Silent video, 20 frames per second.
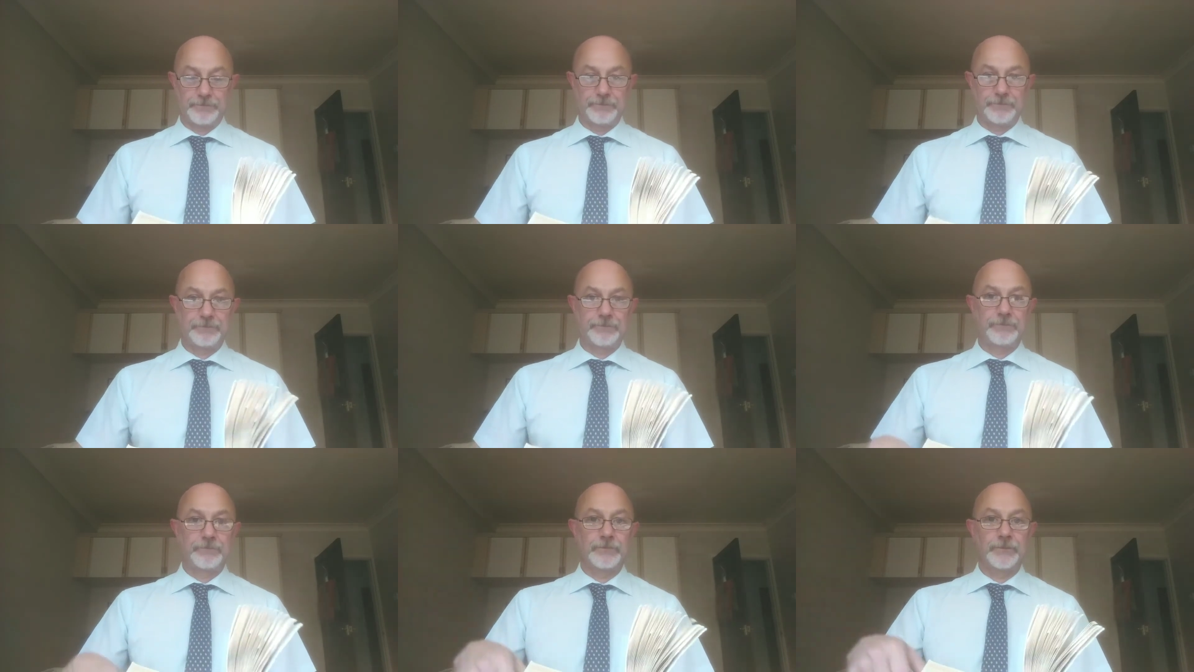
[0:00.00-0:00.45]

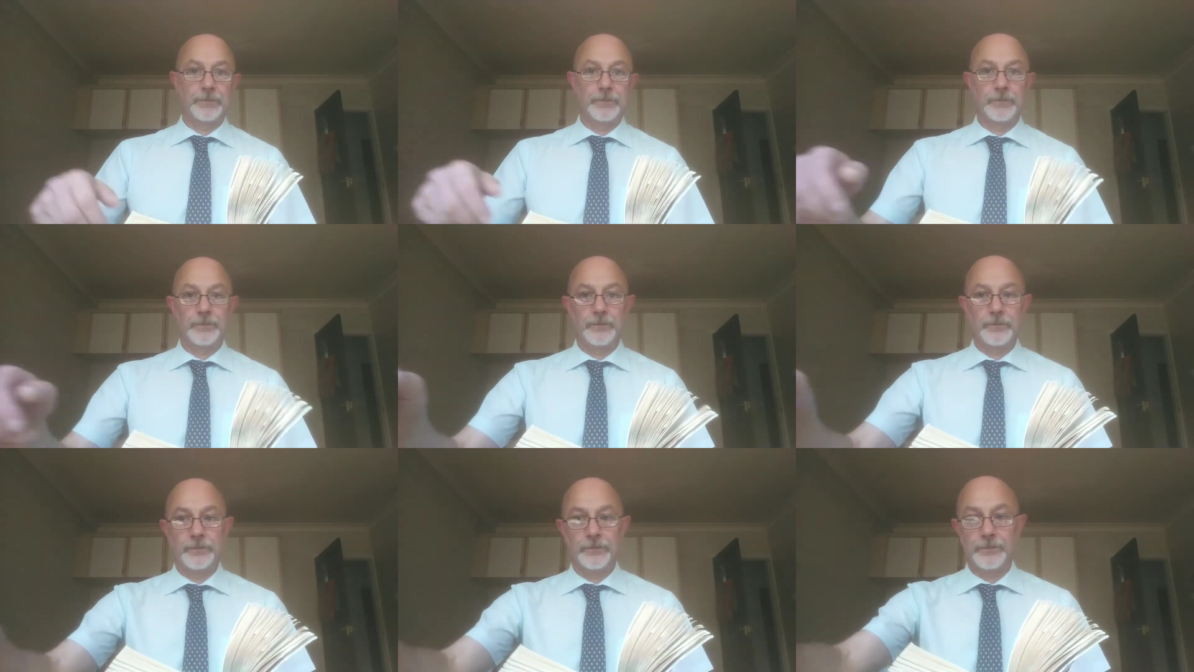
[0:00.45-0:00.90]

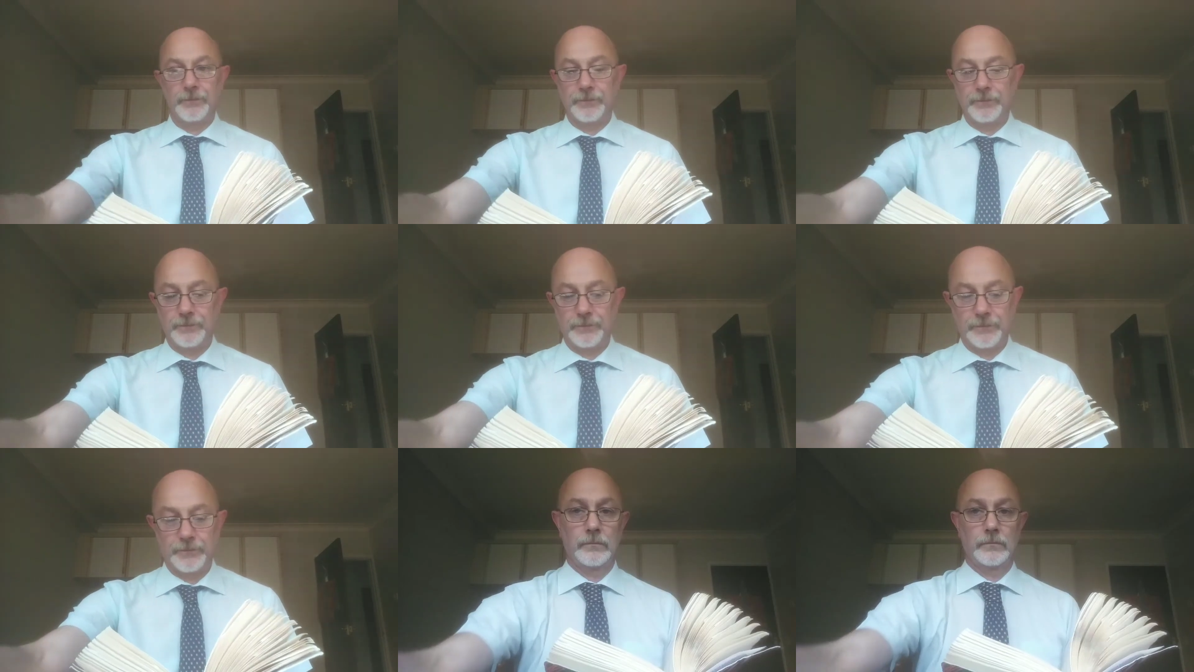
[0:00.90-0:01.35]

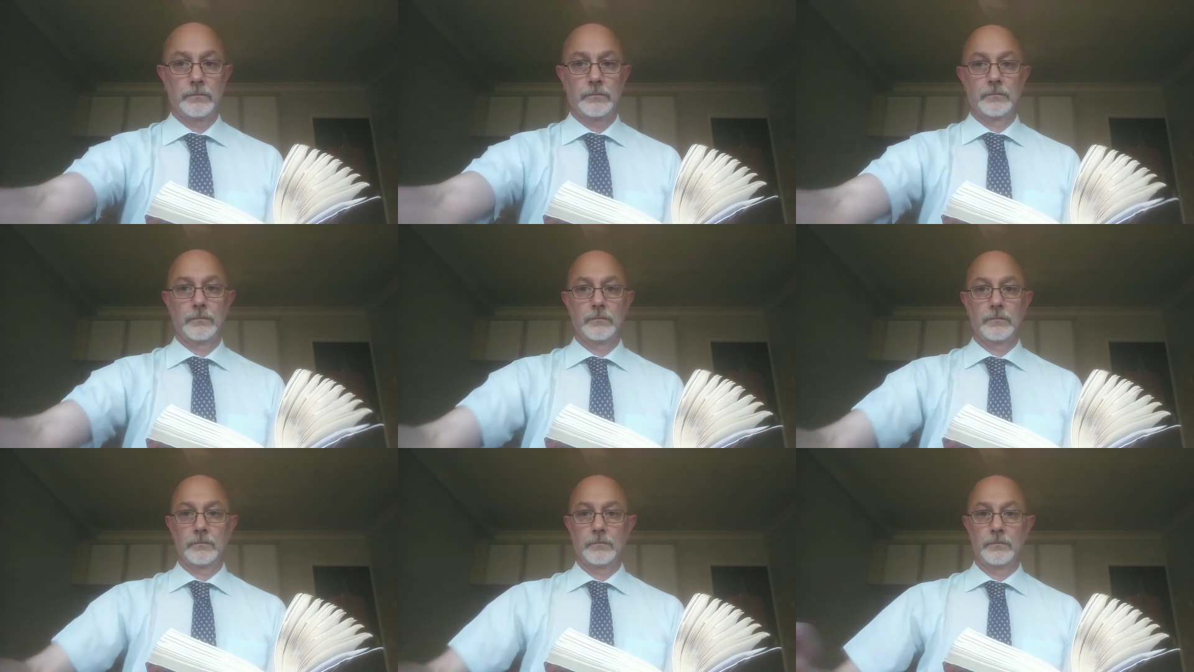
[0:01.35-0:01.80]

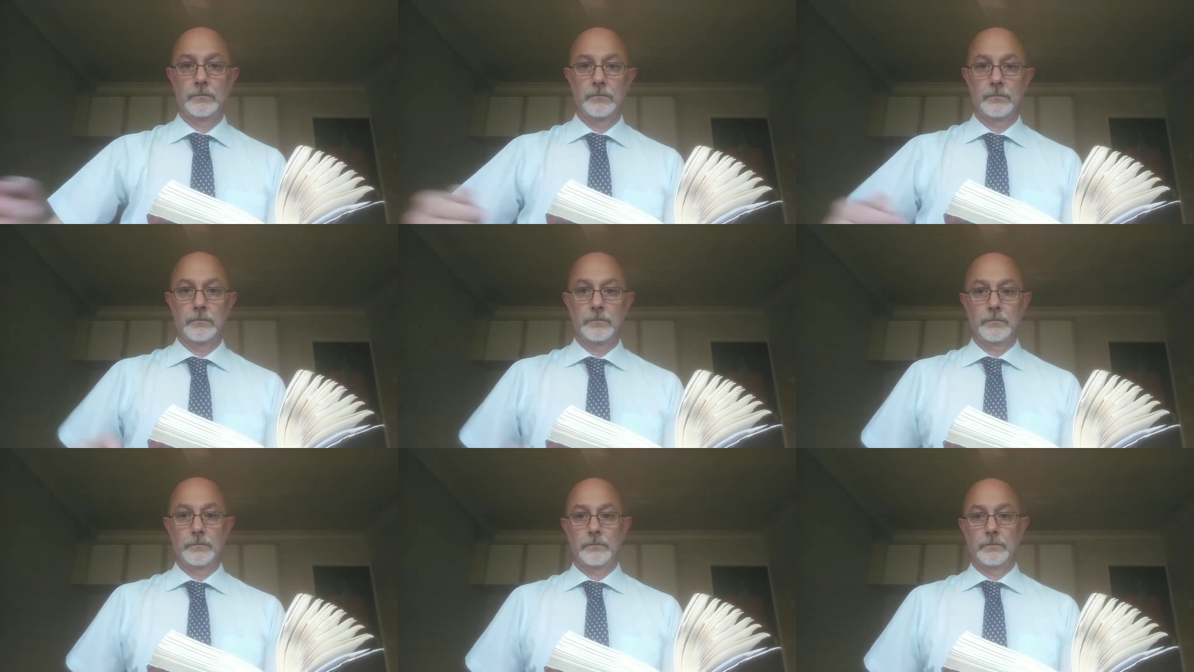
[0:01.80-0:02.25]

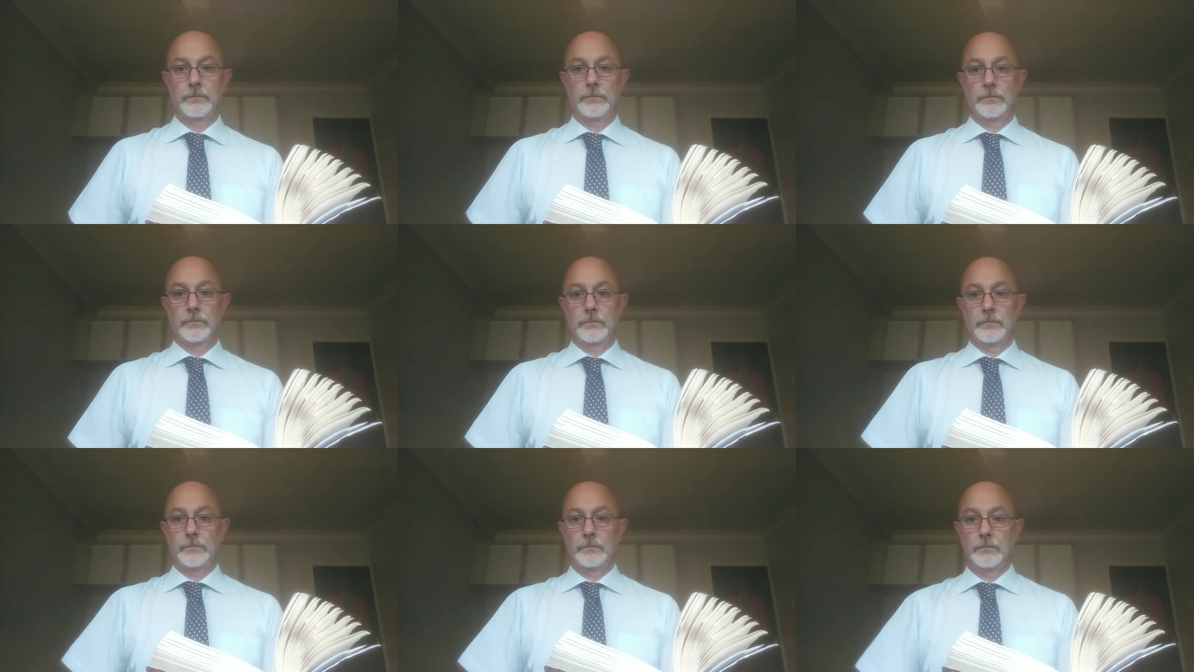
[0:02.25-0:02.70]

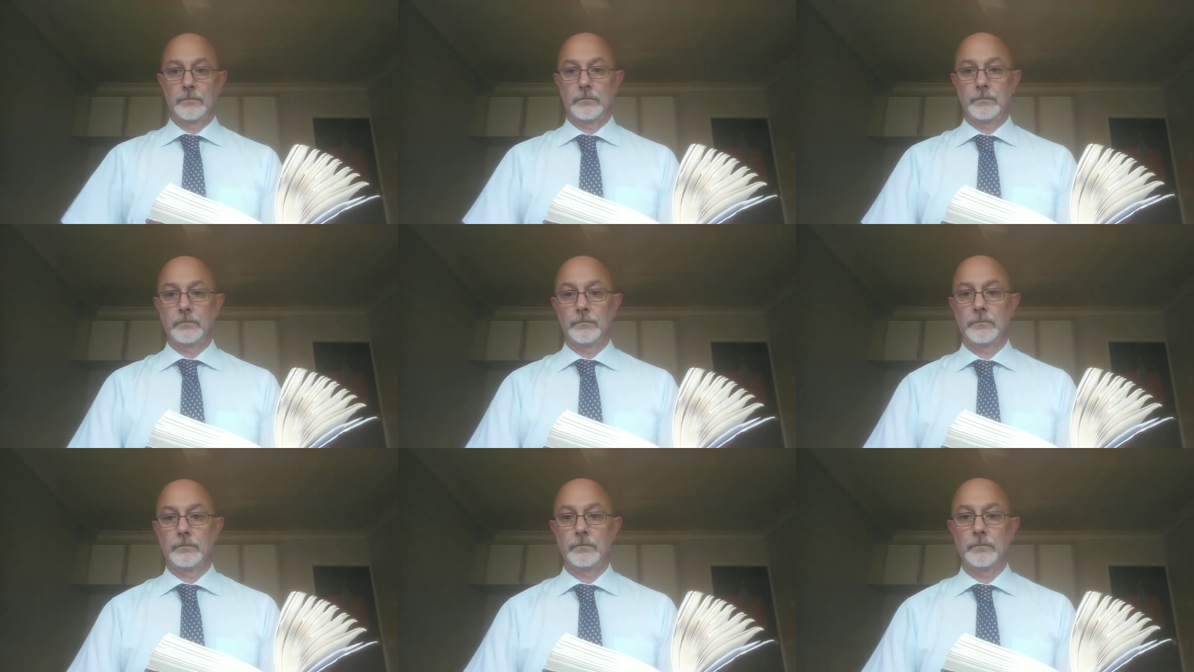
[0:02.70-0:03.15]

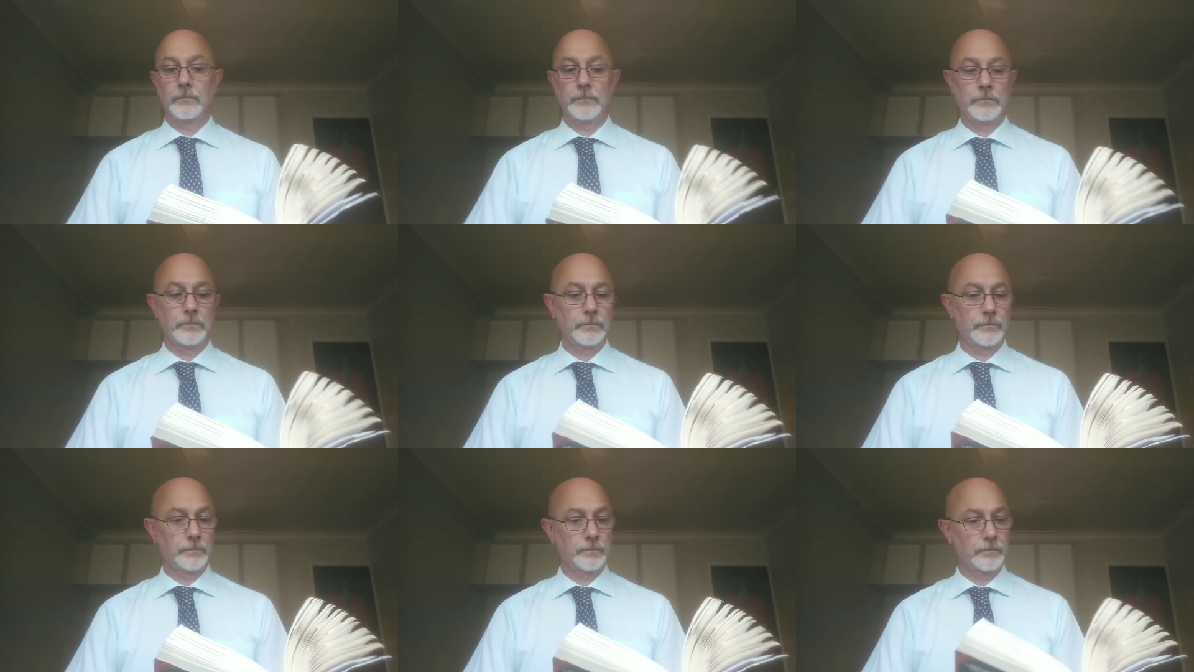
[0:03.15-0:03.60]

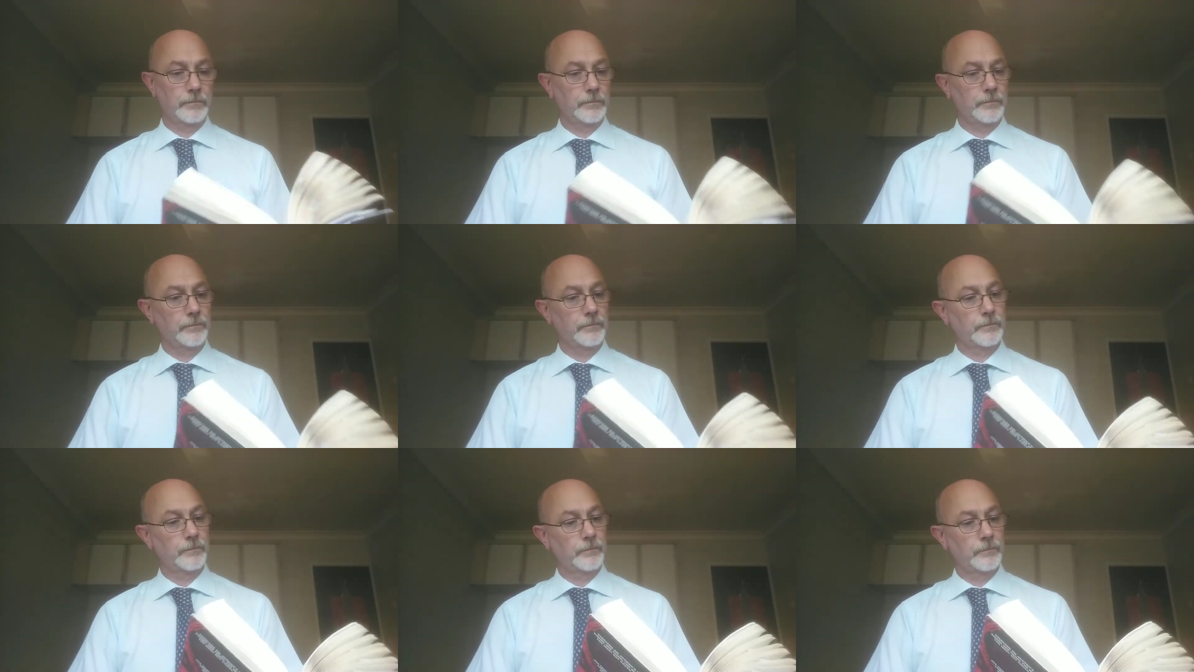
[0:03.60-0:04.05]

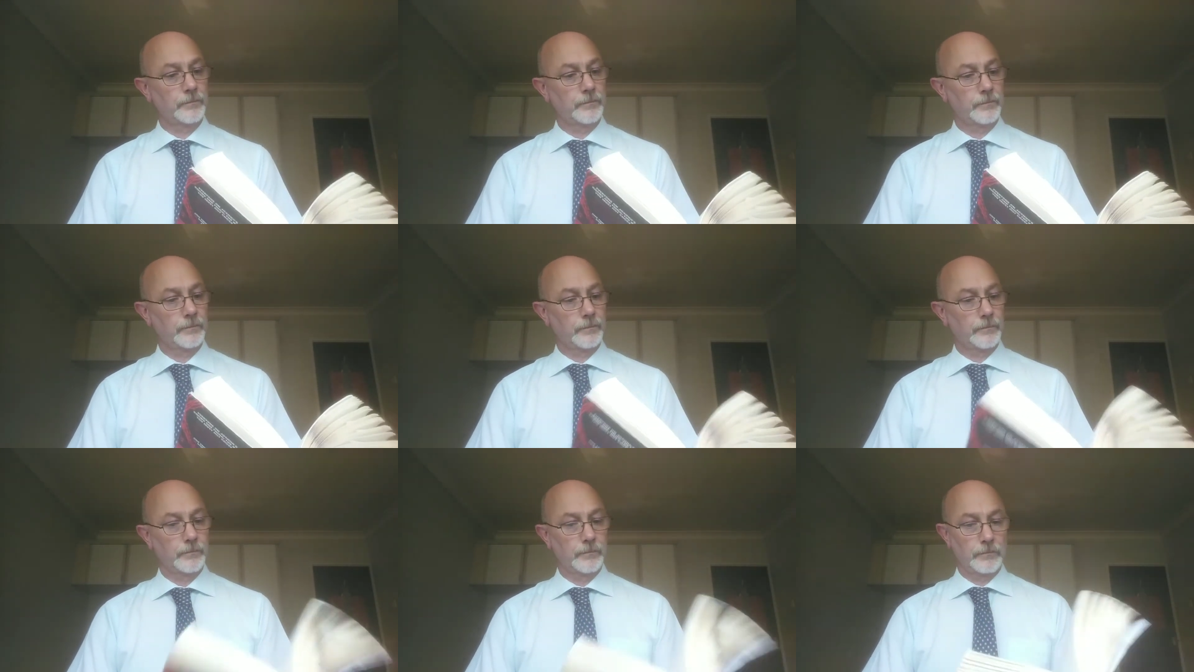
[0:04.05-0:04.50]

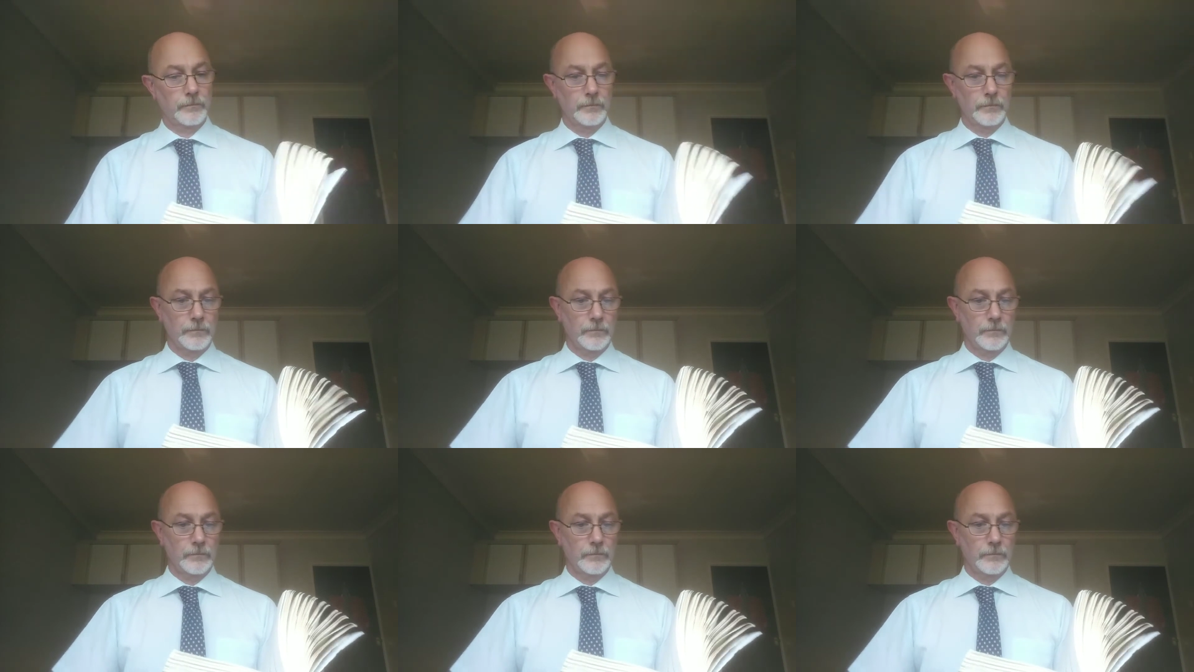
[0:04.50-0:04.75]
Nobody speaks.